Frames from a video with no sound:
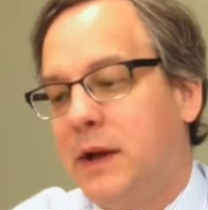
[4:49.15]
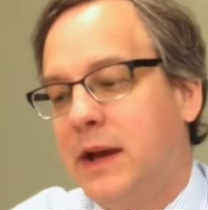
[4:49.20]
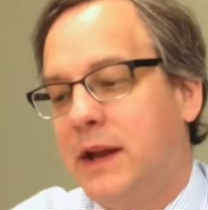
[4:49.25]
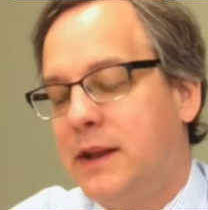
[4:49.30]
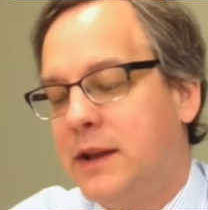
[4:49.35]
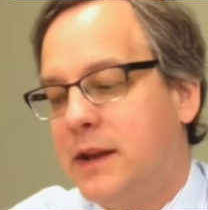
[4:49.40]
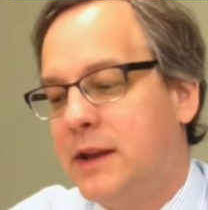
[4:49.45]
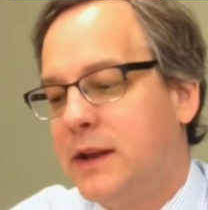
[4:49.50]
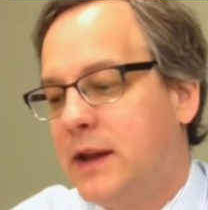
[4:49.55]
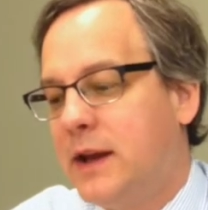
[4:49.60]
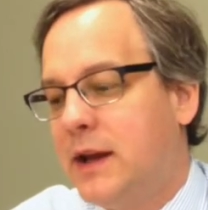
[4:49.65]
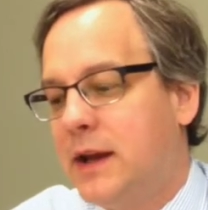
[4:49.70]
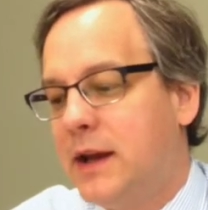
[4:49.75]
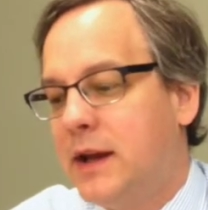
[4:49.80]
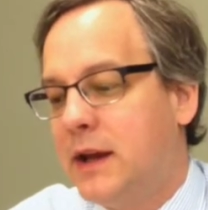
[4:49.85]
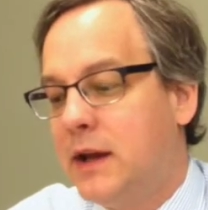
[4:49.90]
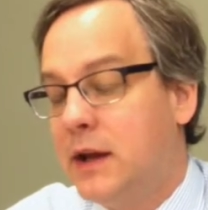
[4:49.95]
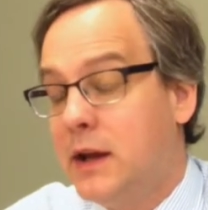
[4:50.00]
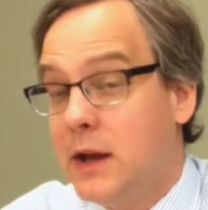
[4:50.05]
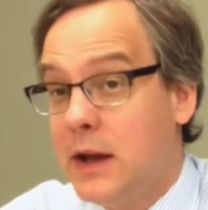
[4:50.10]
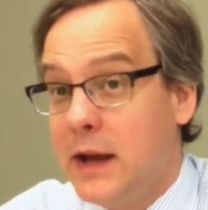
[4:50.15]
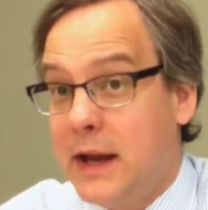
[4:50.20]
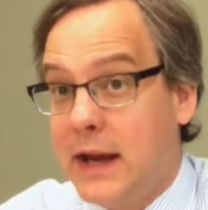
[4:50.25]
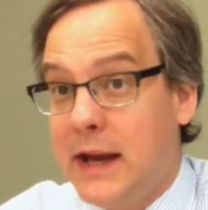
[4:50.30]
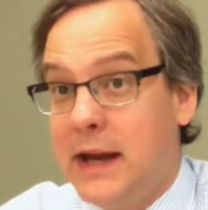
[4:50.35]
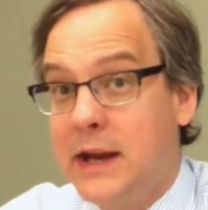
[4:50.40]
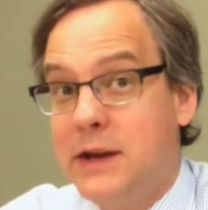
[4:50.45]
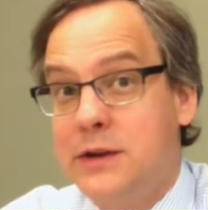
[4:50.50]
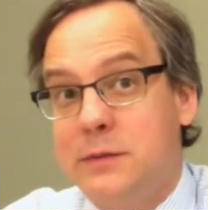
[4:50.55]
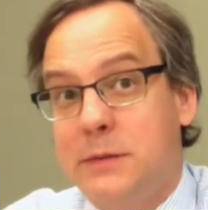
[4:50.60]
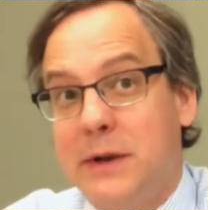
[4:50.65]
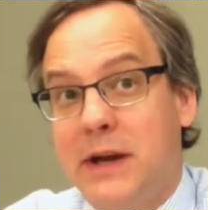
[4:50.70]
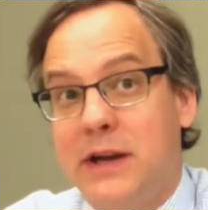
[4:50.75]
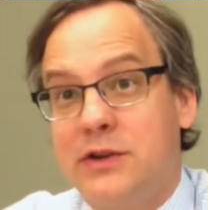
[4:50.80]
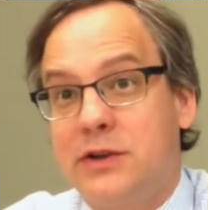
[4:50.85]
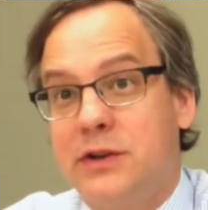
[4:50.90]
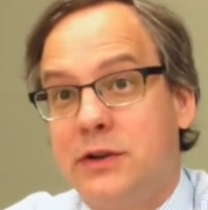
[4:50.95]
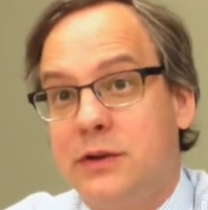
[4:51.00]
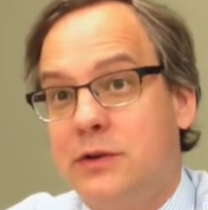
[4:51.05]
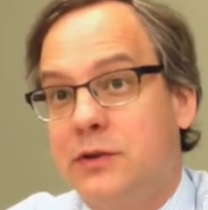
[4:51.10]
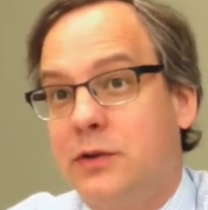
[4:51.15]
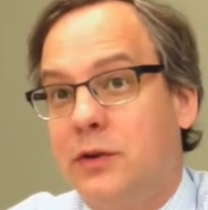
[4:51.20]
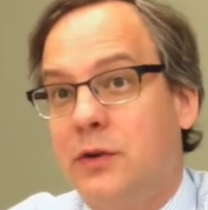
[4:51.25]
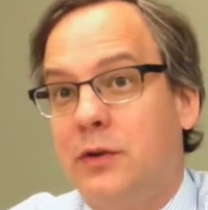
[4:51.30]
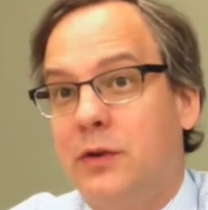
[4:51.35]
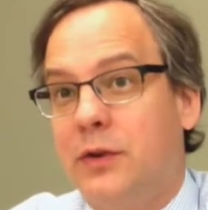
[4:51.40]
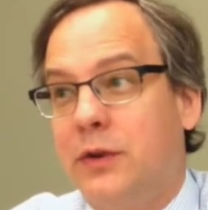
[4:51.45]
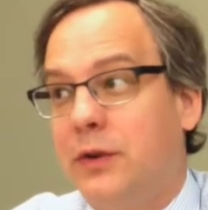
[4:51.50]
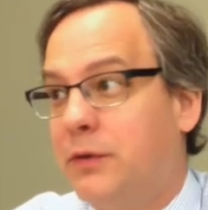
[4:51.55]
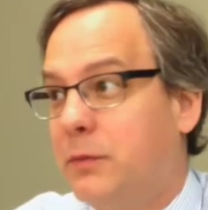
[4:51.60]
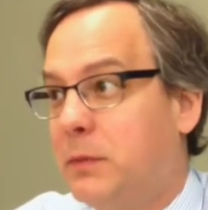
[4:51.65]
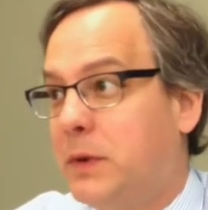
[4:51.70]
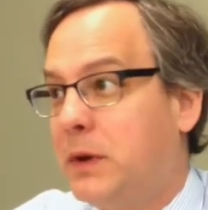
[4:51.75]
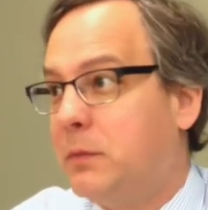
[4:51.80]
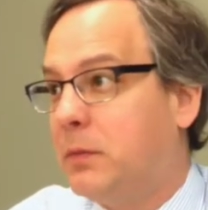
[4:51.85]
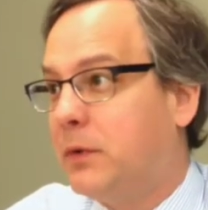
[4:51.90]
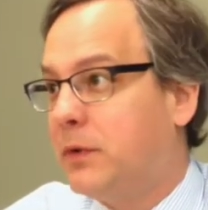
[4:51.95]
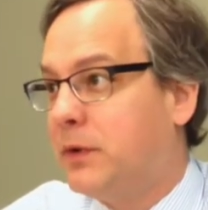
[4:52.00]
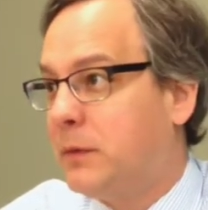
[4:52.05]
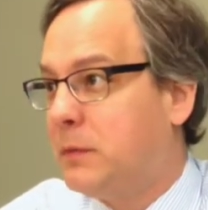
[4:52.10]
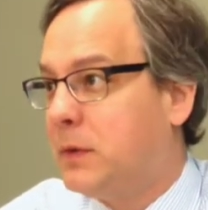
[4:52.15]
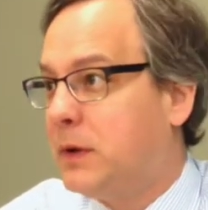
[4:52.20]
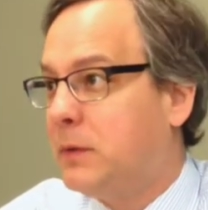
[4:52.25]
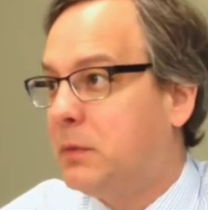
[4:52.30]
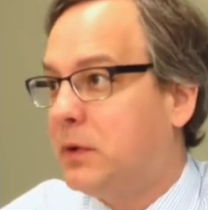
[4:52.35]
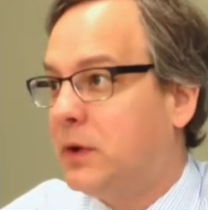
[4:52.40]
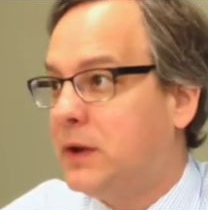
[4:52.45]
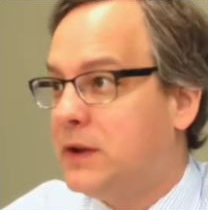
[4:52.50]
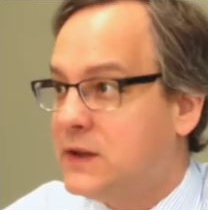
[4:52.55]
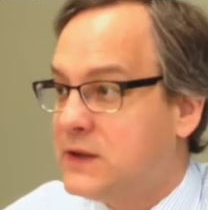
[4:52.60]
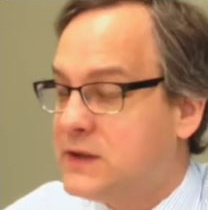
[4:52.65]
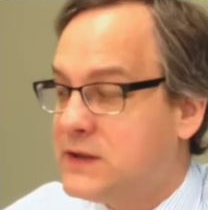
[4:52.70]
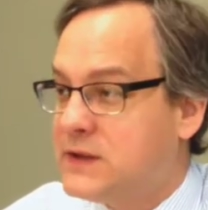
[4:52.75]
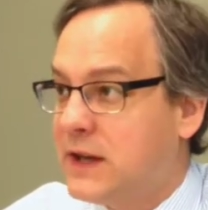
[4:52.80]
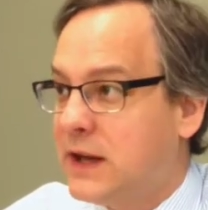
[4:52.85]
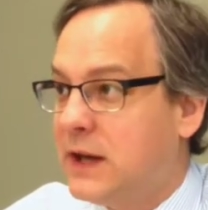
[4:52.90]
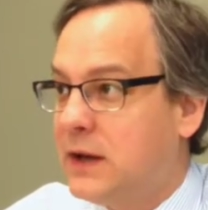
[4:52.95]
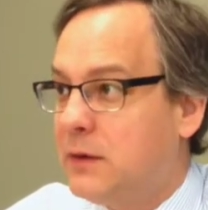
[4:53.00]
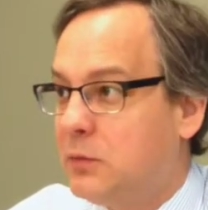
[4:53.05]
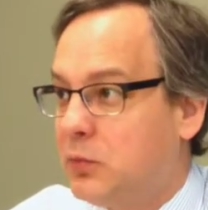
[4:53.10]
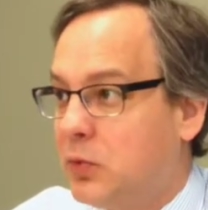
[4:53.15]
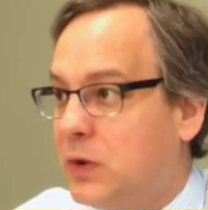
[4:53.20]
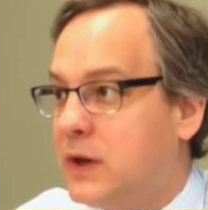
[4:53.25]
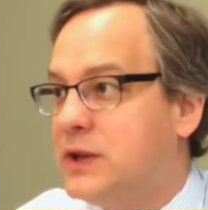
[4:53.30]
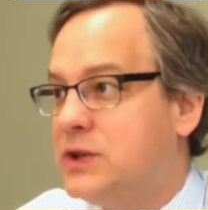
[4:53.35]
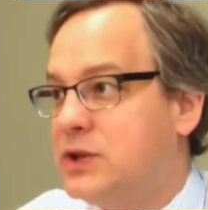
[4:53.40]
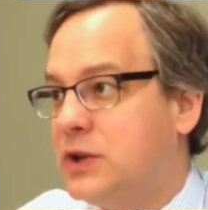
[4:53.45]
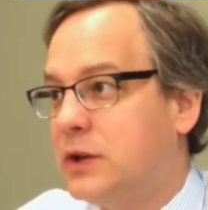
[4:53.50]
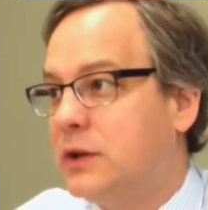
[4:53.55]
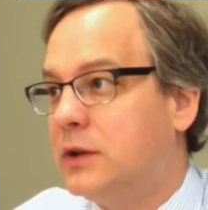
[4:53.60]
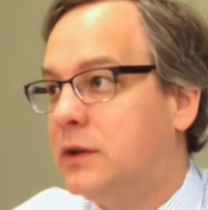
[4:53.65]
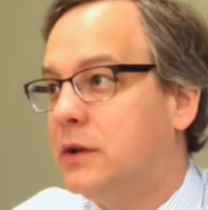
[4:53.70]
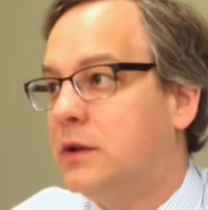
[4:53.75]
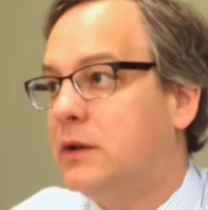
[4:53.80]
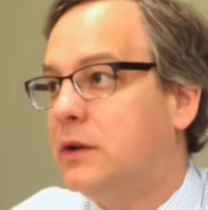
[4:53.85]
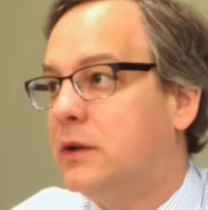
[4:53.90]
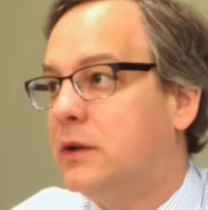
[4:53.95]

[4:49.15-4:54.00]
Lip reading: And then they age match controlled those people to people in the same region